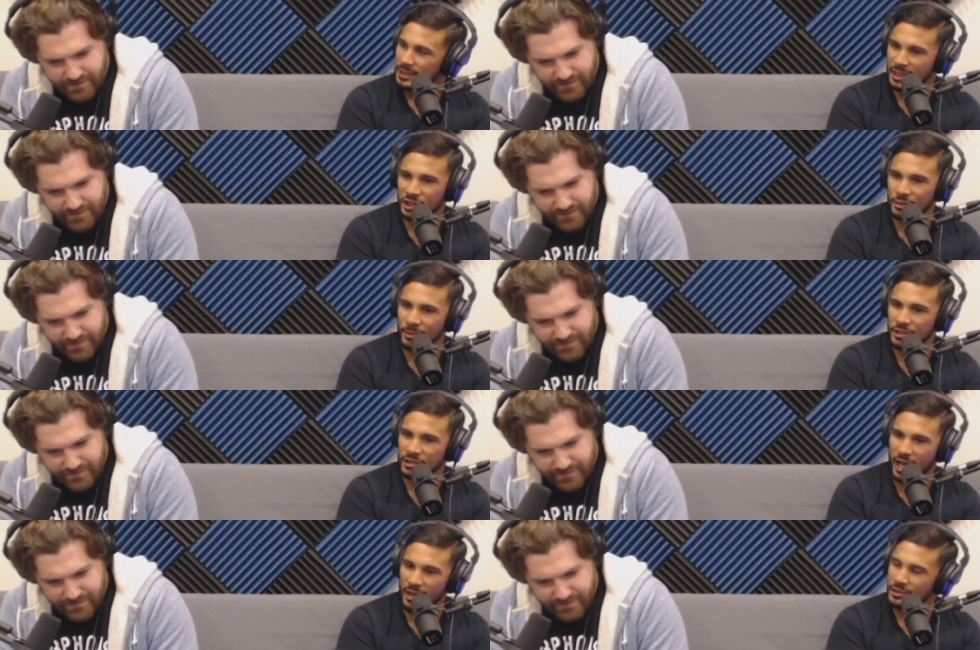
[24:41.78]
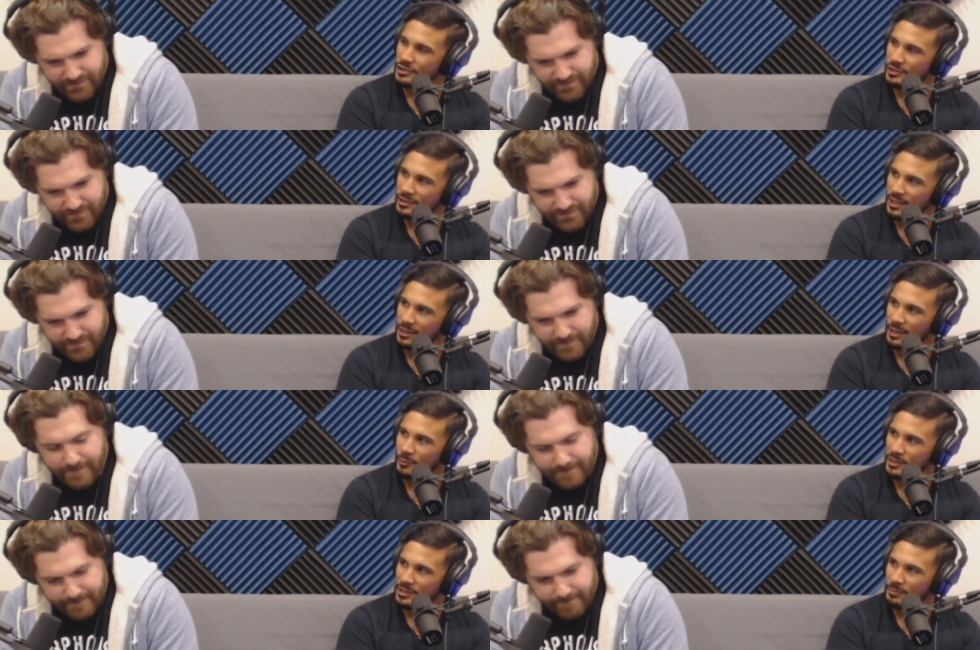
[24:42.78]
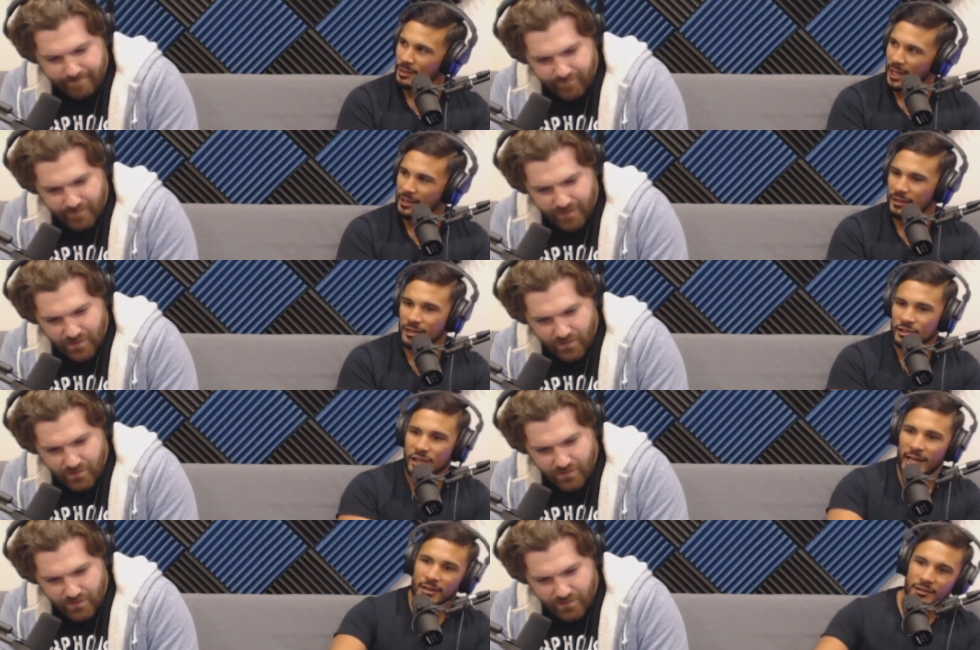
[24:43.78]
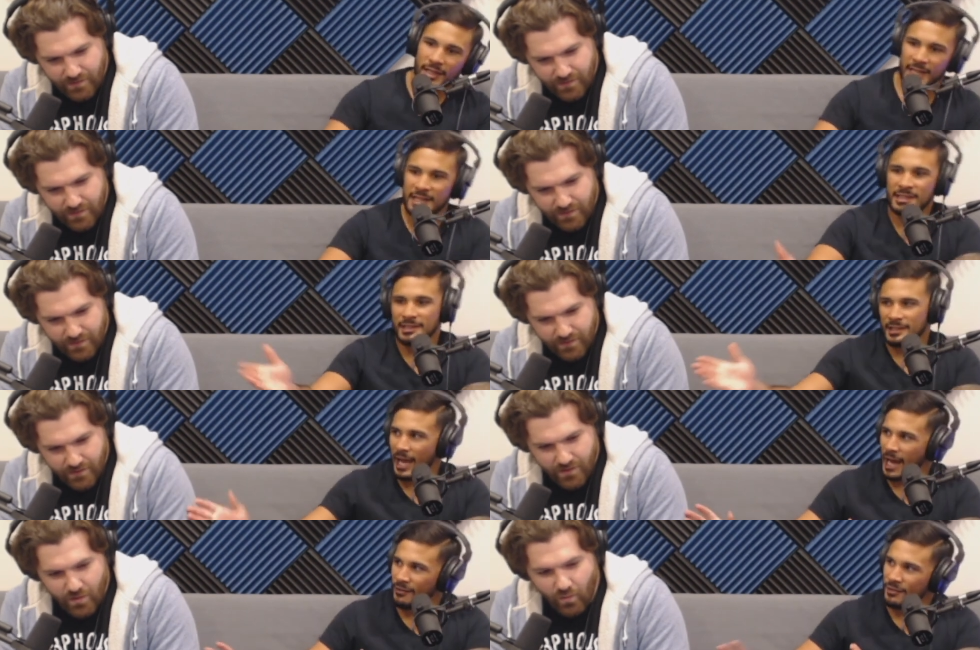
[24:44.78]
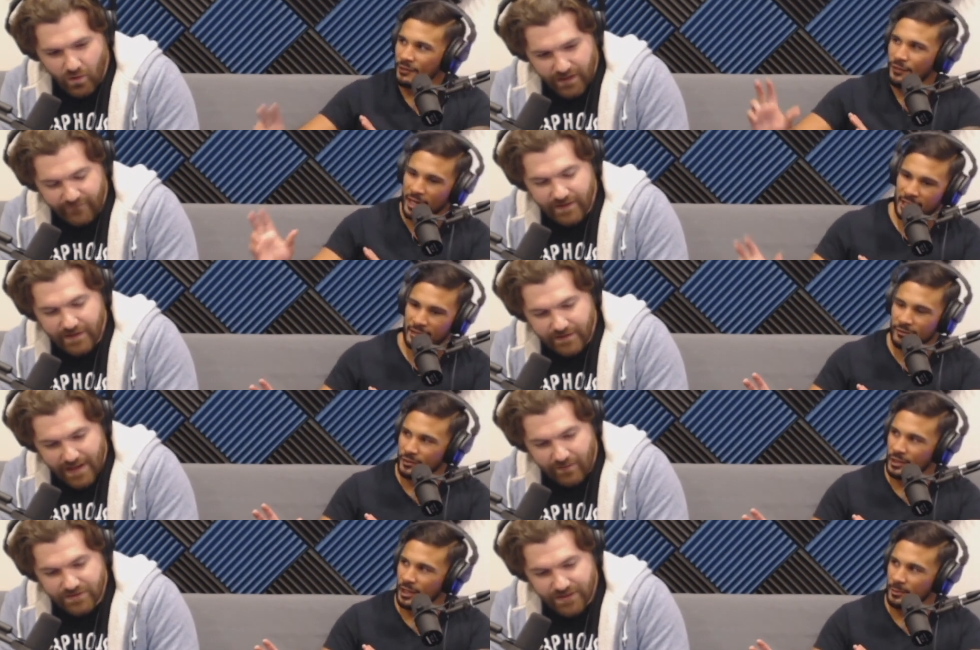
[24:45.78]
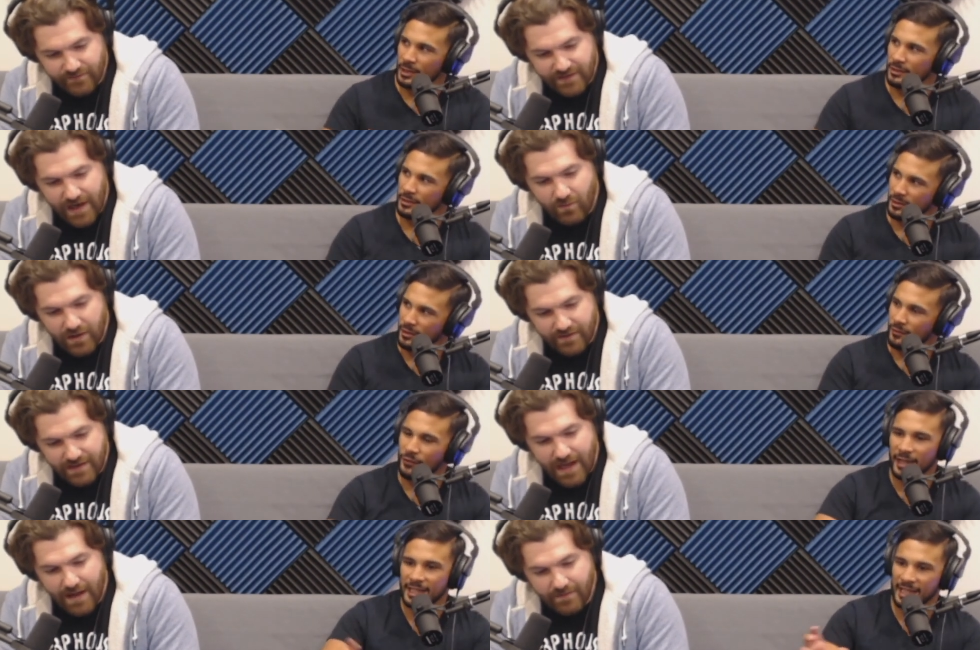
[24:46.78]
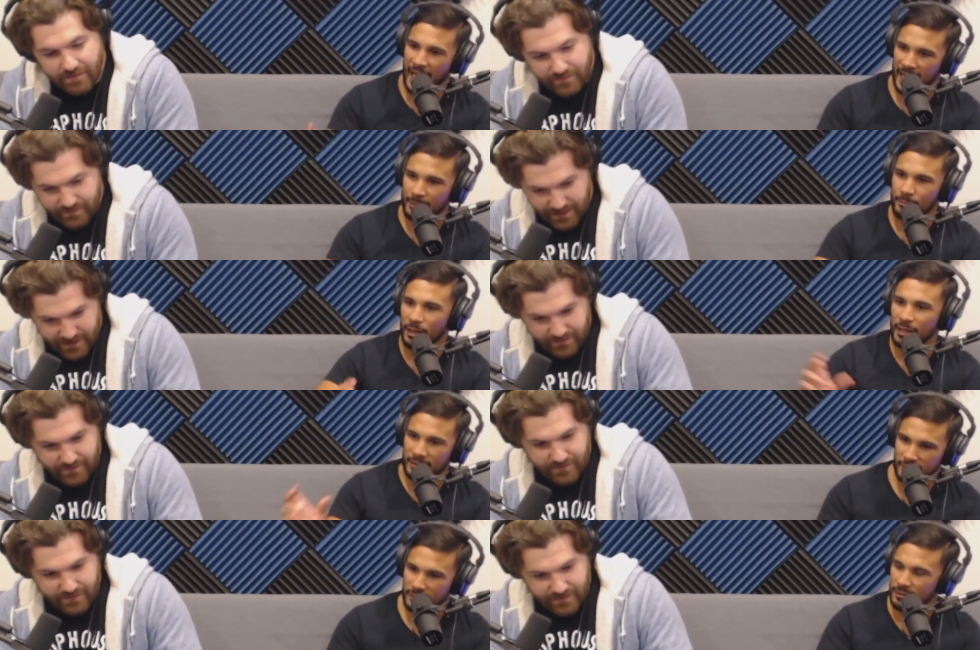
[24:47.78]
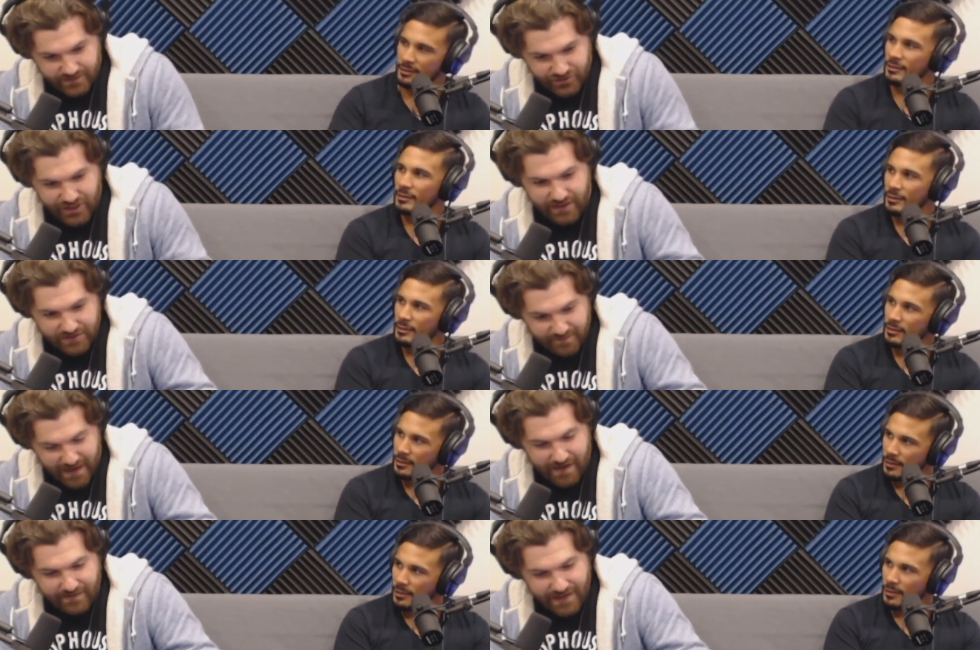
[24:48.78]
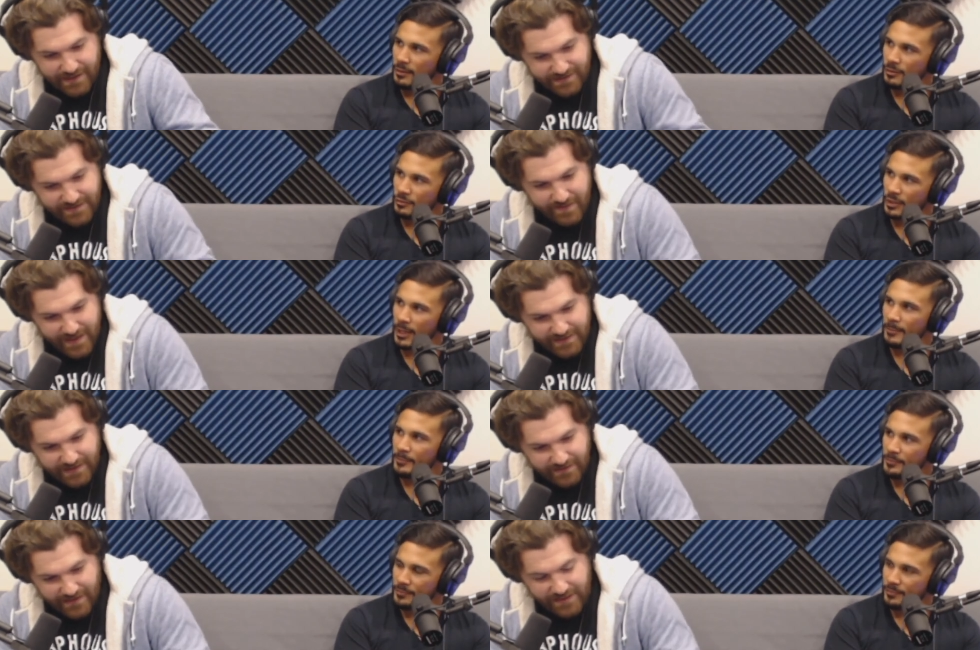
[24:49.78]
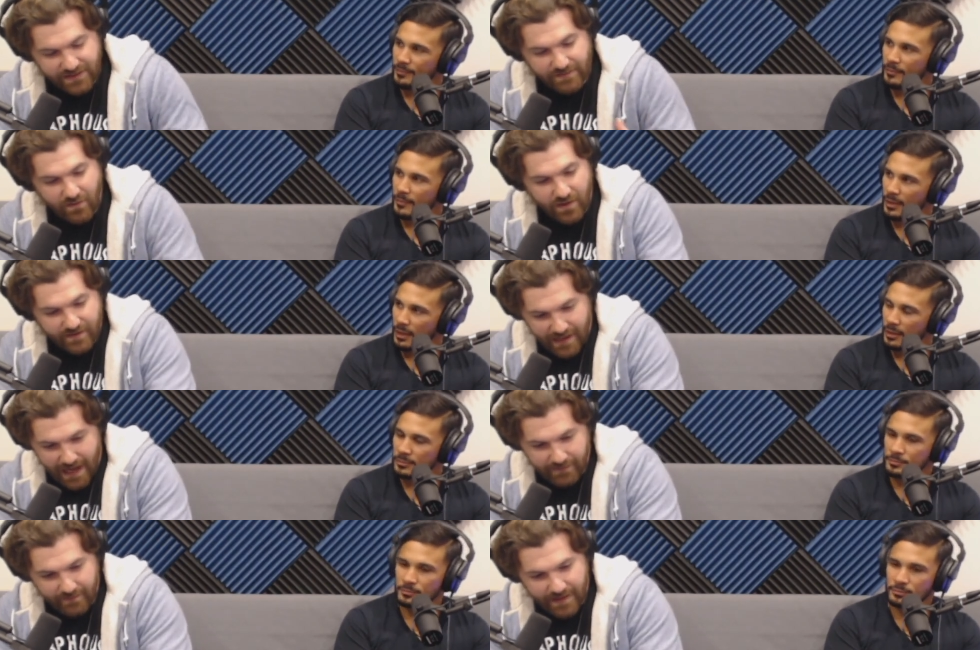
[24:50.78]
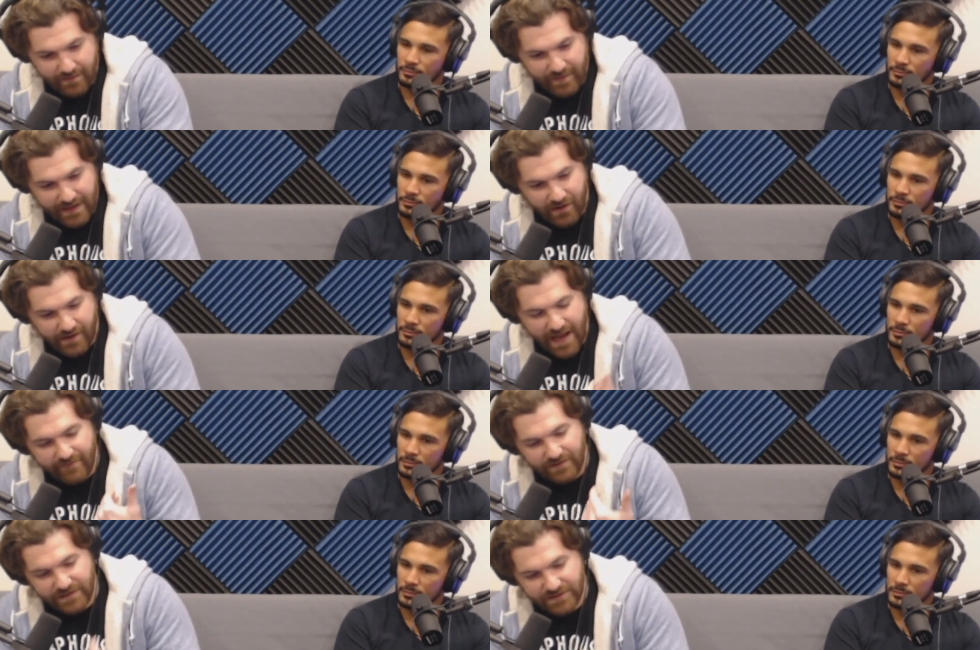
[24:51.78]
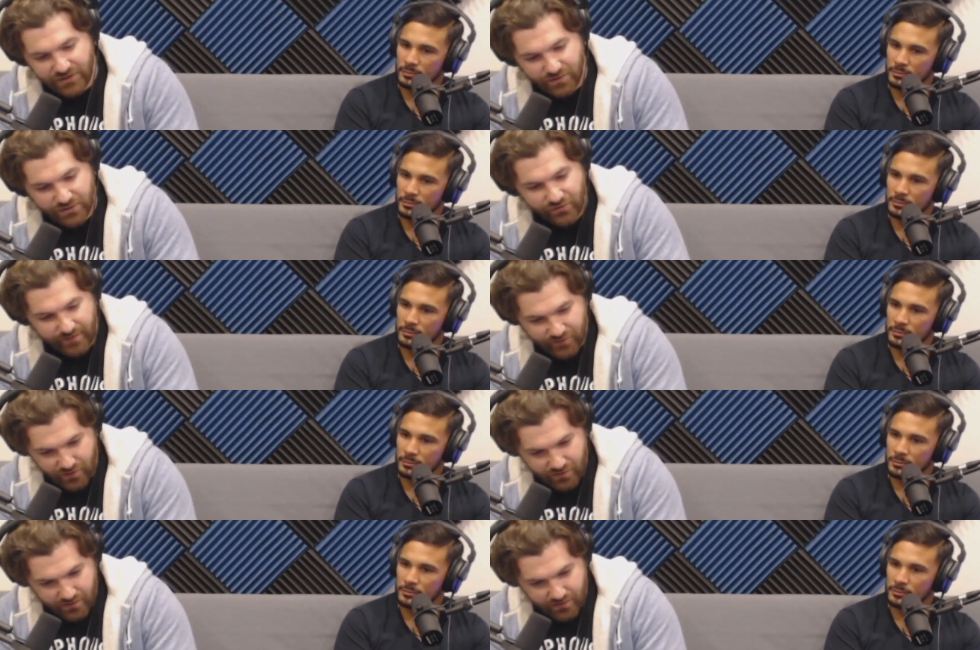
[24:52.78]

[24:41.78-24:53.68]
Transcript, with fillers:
Speaker 1: got too much knowledge and like wisdom, like Chael. Like he's out of the well, even that was something I, mean? I, wanted to fight
Speaker 2: game, but Chael's podcast is amazing. Right. That's something I wanted to compliment Ben on. I haven't listened to his crypto